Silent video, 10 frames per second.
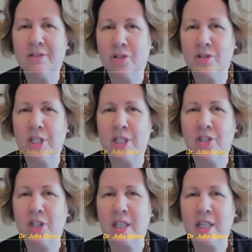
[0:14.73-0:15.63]

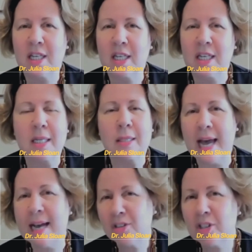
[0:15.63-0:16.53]
strategic thinking is
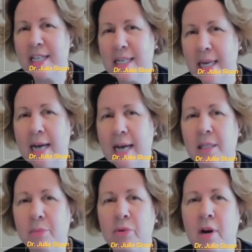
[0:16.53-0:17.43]
actually not to
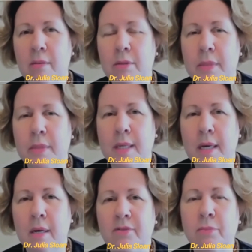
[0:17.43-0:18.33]
problem
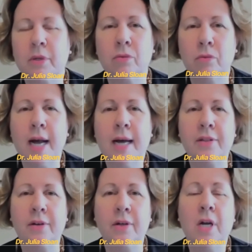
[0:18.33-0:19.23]
solve, but
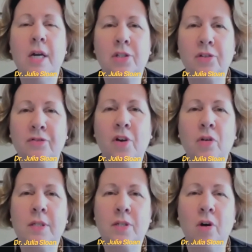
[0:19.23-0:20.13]
rather to
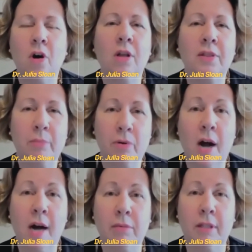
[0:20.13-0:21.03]
focus on the
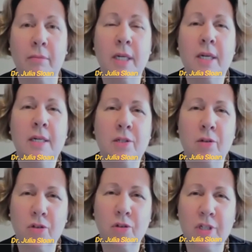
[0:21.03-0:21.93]
problem. So
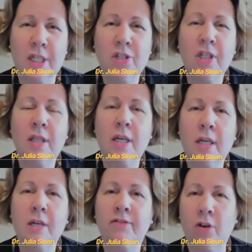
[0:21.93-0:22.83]
strategic
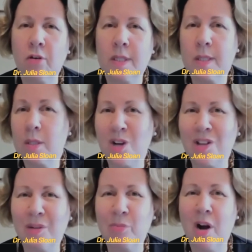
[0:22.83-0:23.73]
thinking focuses on
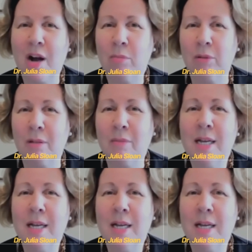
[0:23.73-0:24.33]
the problem.